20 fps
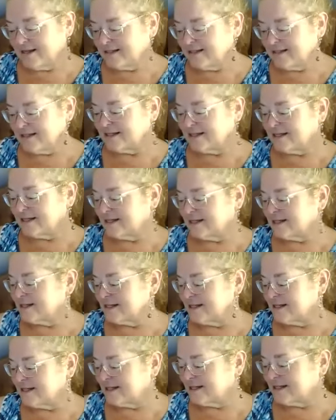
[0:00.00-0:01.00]
Details,
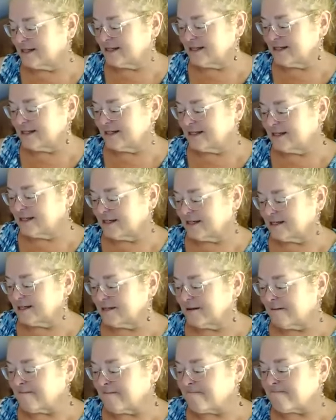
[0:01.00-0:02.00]
details, details.
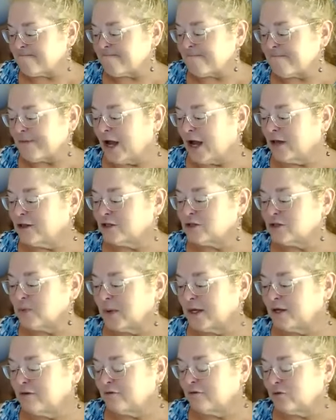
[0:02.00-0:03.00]
On the
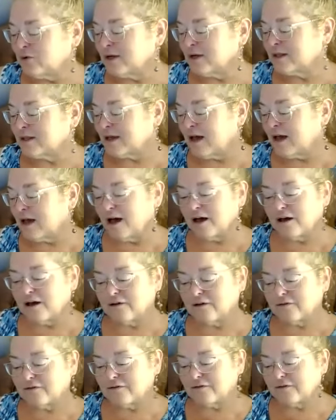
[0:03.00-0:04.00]
24th
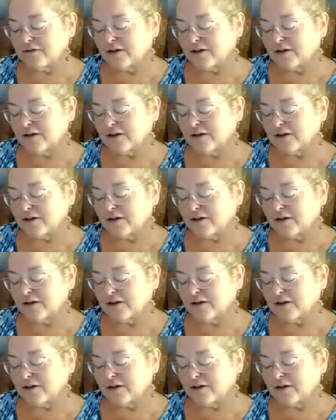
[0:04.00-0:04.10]
of